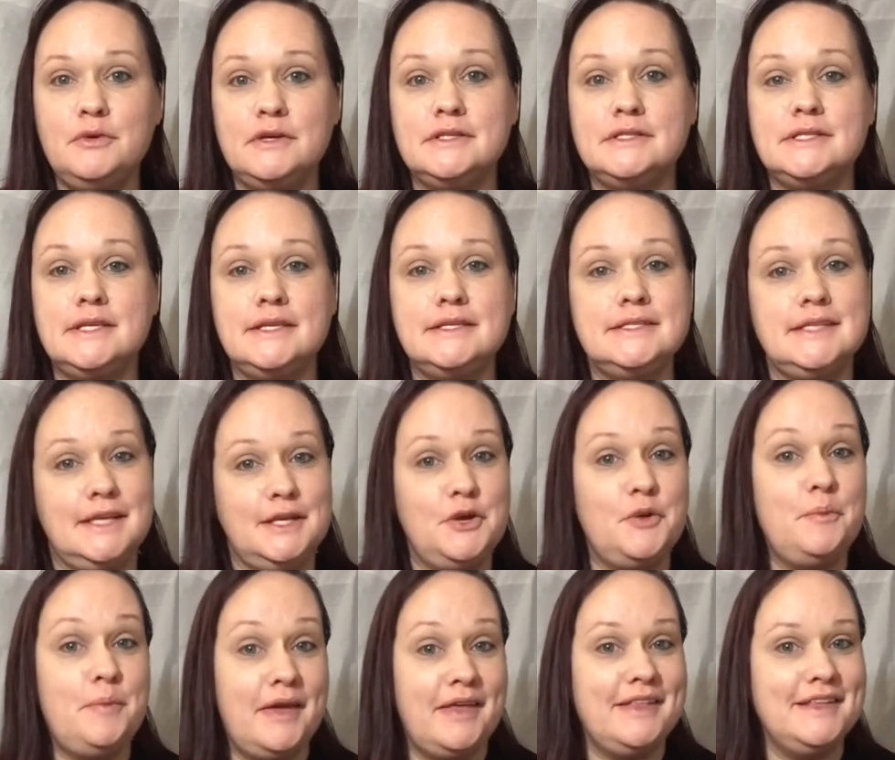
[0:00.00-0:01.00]
princess. I know
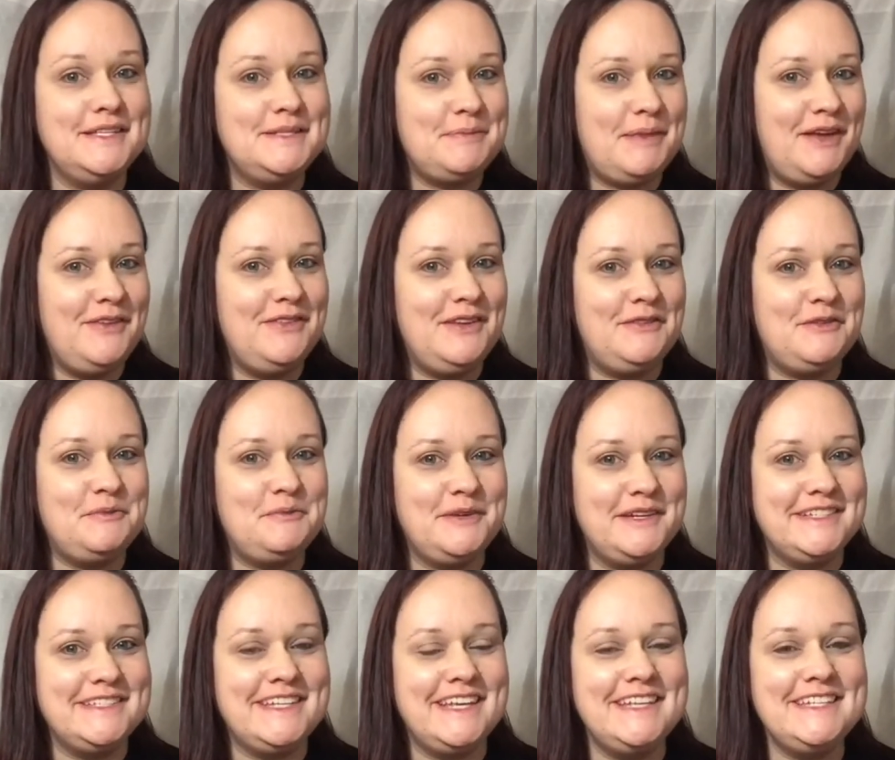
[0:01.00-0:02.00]
Belle is my favorite
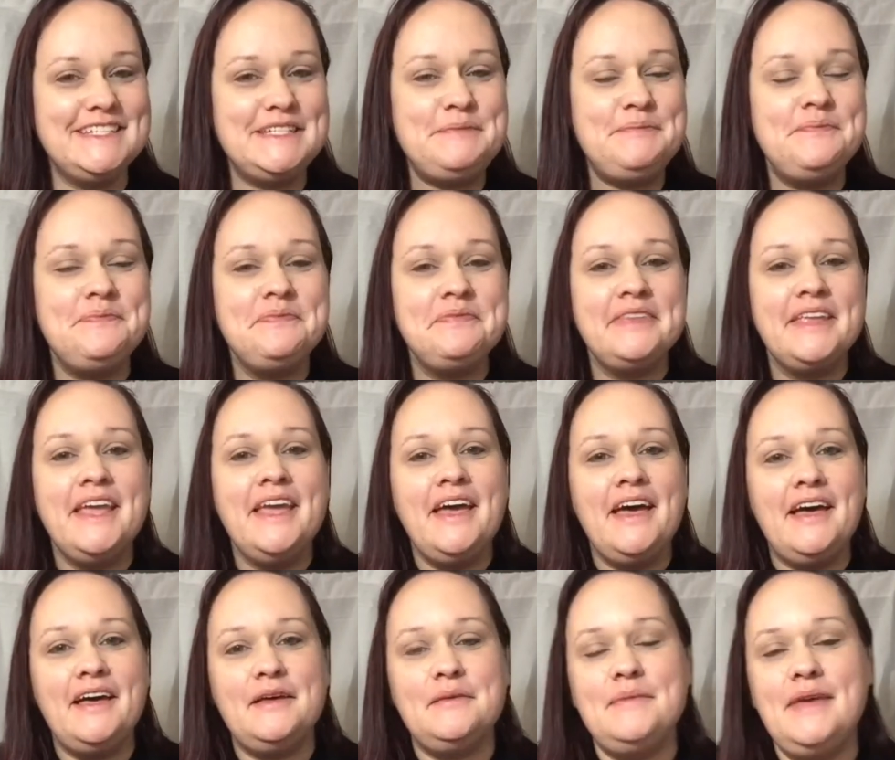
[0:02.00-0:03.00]
princess,
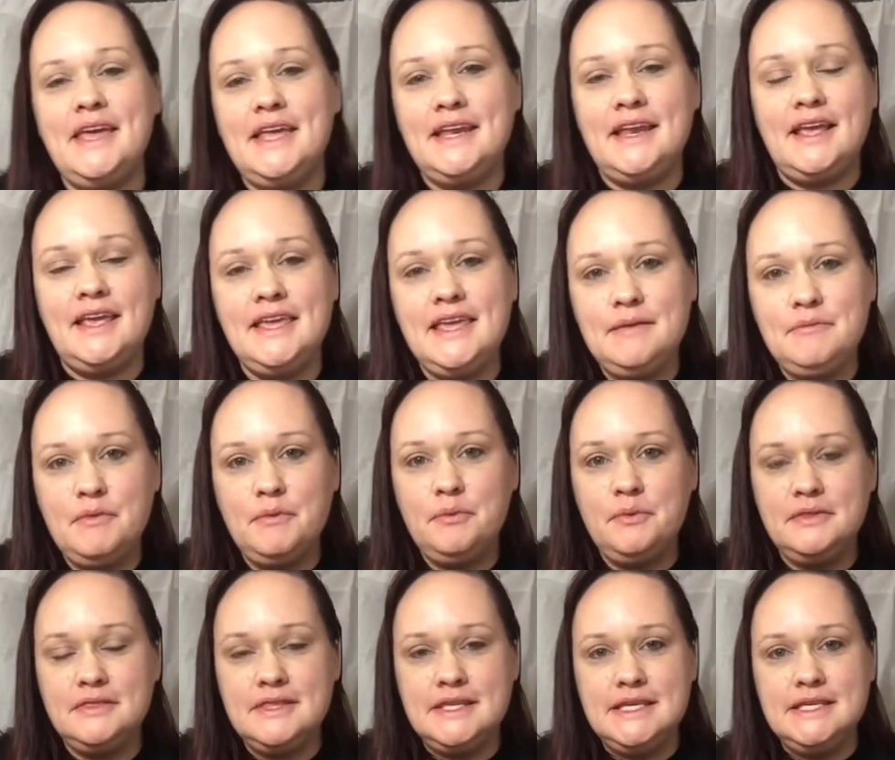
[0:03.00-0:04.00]
and I came up
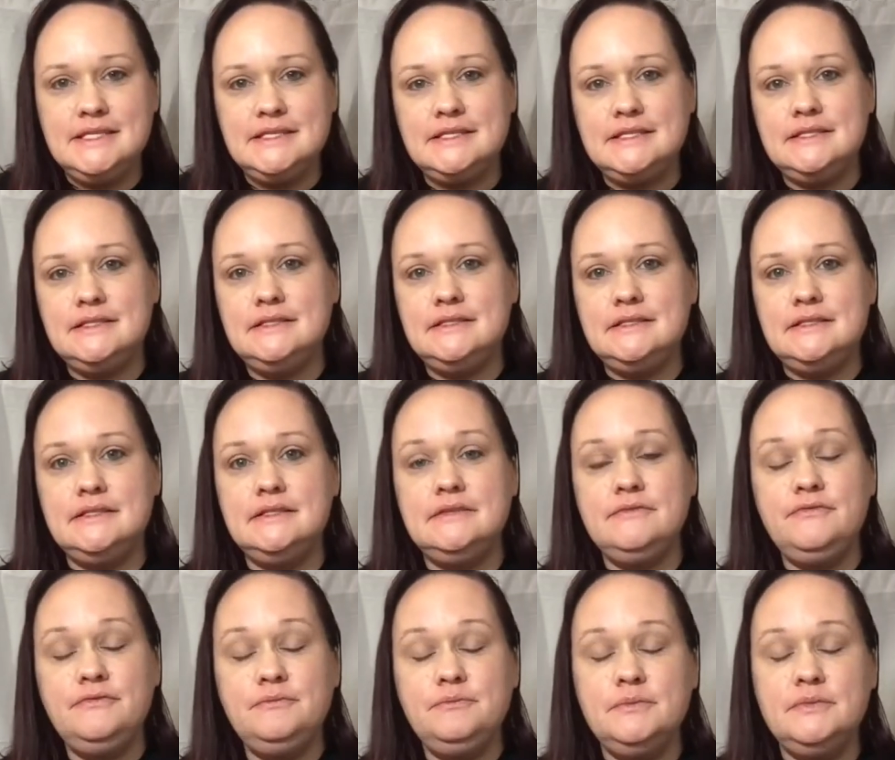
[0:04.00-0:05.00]
with these
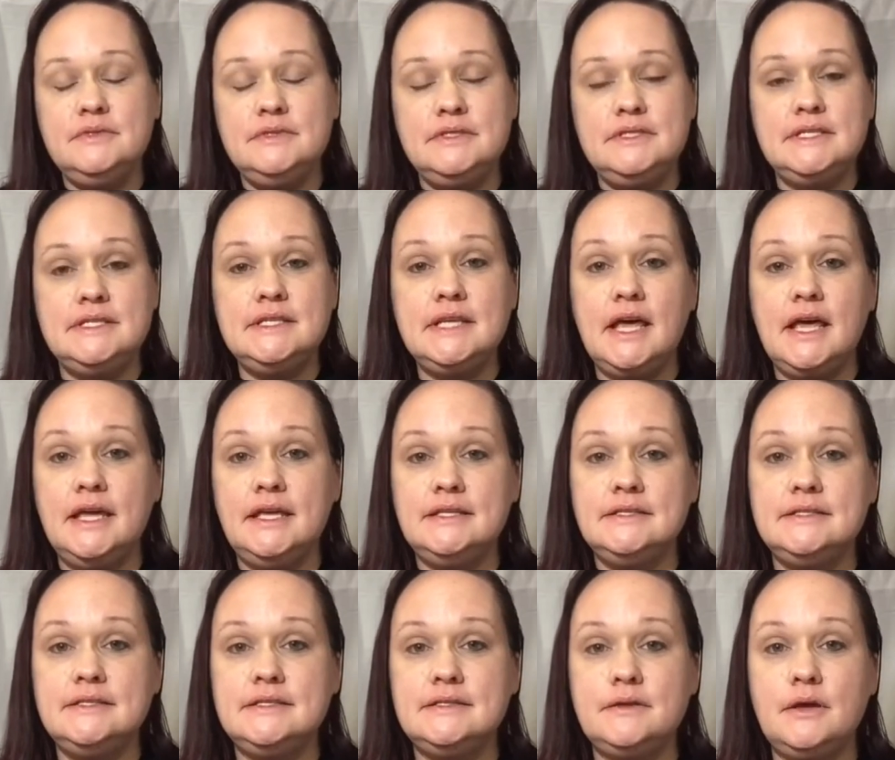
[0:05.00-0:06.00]

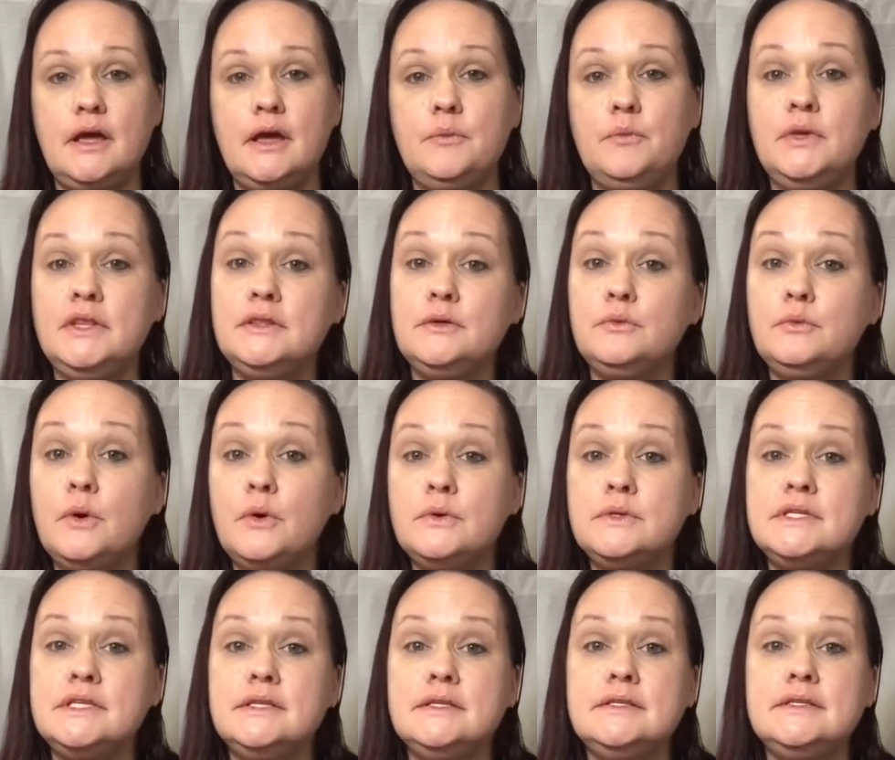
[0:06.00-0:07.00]
designs with the
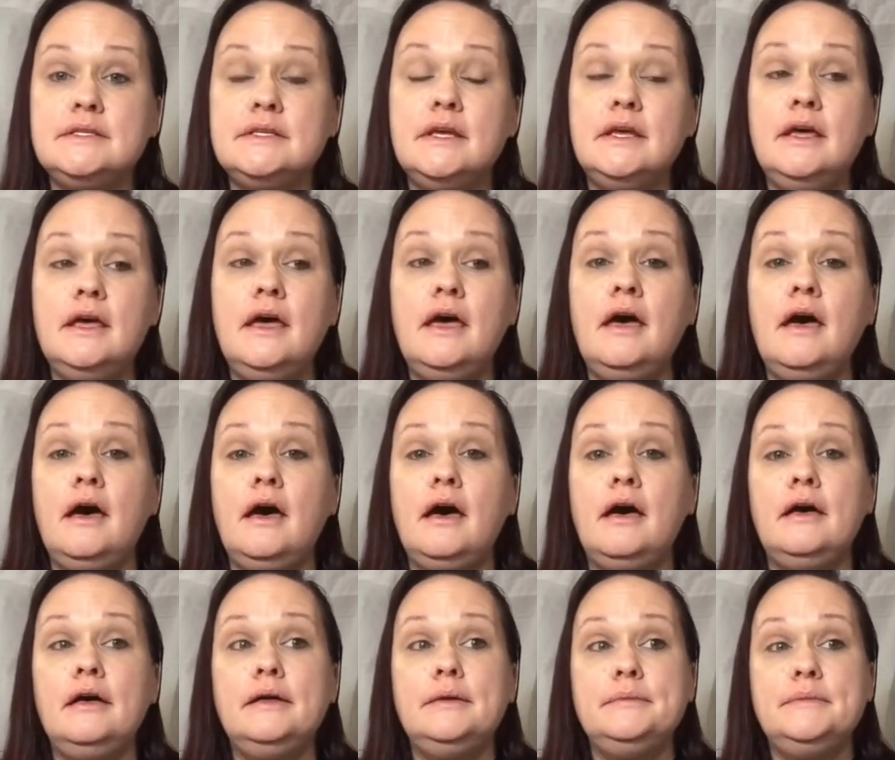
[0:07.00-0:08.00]
roses
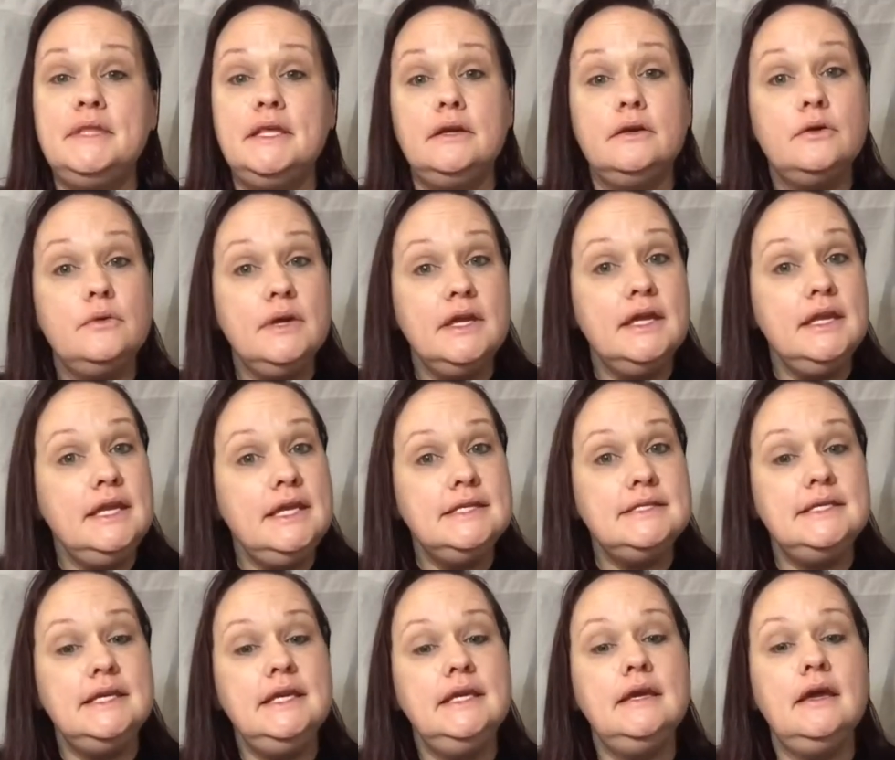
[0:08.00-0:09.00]
that are quick and
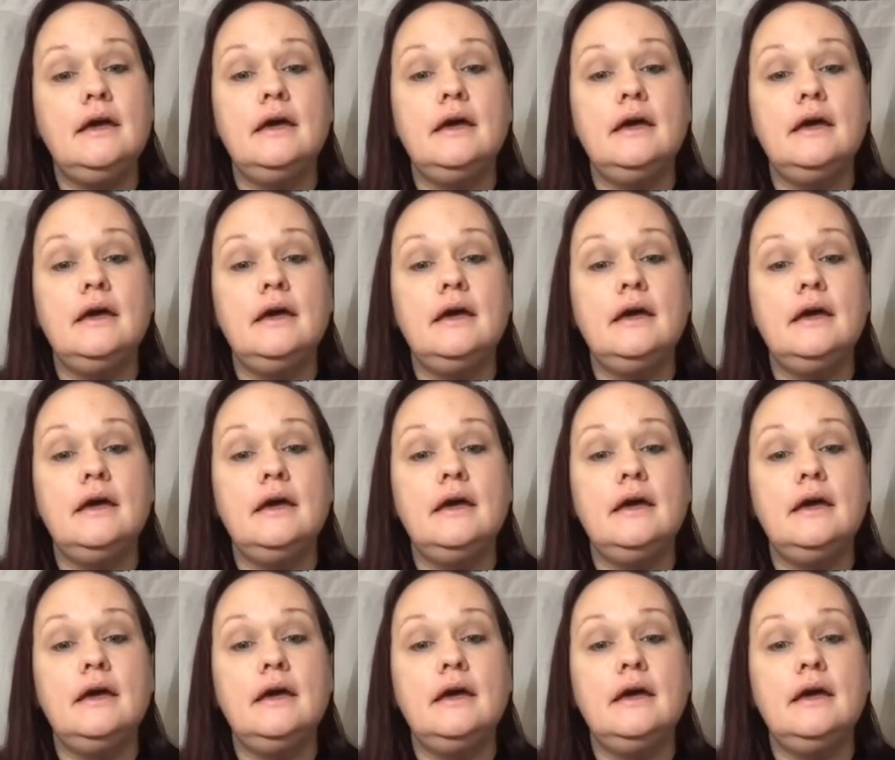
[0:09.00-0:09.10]
easy.